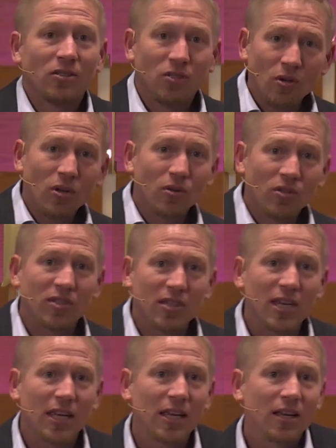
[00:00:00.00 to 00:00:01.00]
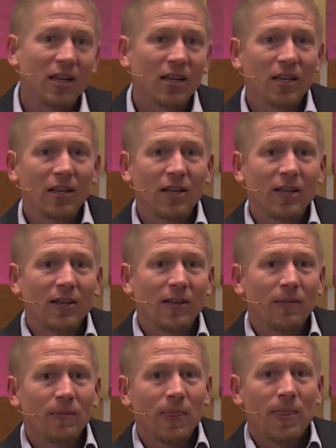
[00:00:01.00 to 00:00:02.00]
Do you see
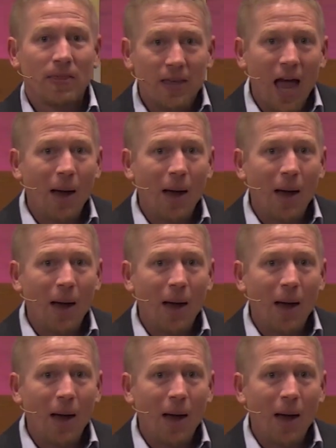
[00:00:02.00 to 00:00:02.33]
the